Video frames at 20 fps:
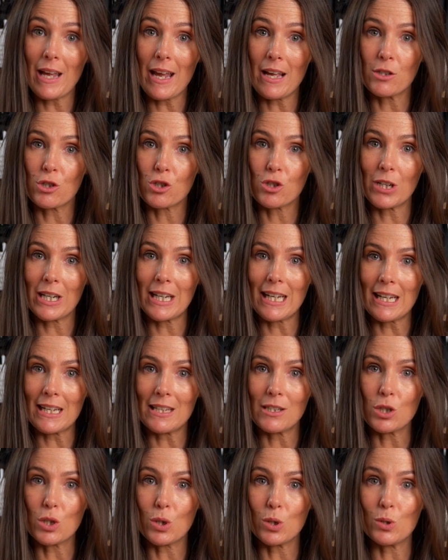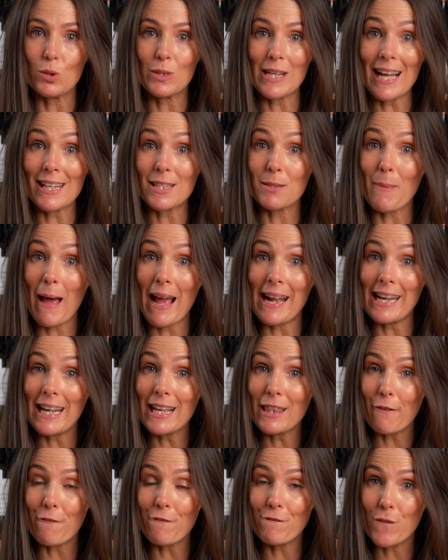entry into
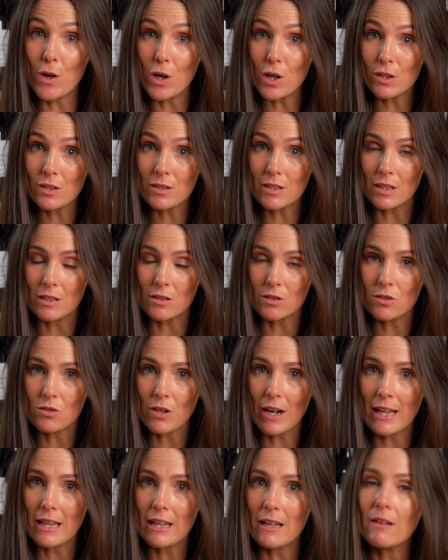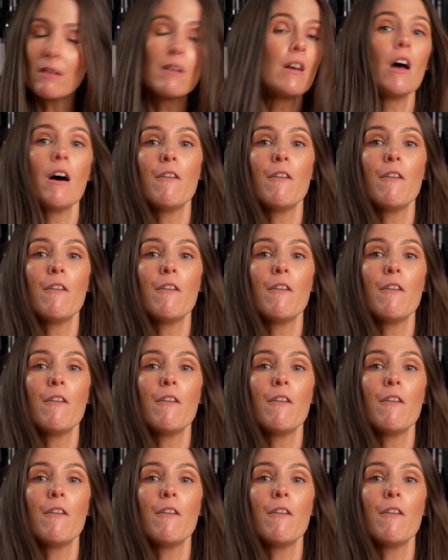Tasmania, the first in Australia,